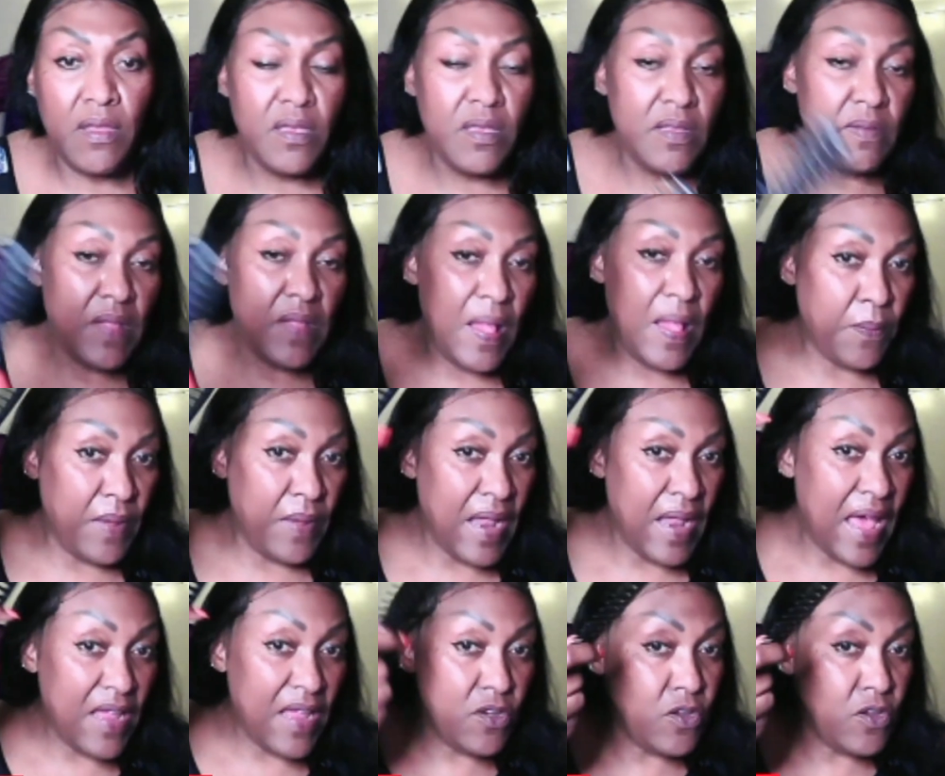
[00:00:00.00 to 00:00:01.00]
What I
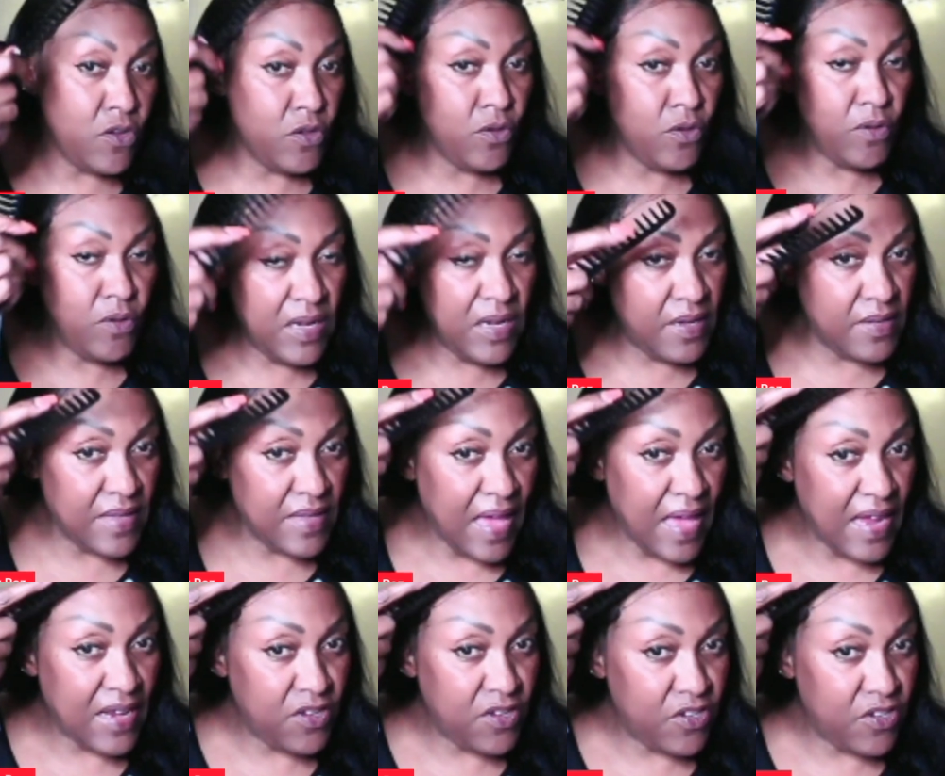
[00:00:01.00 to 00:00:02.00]
do is I
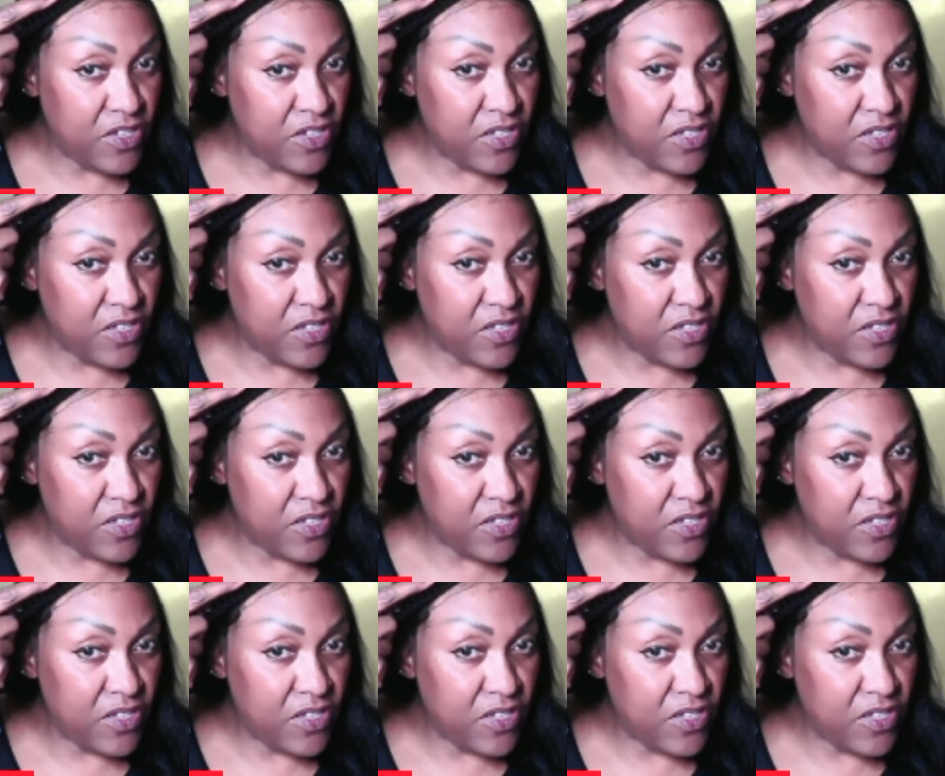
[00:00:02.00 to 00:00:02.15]
just kind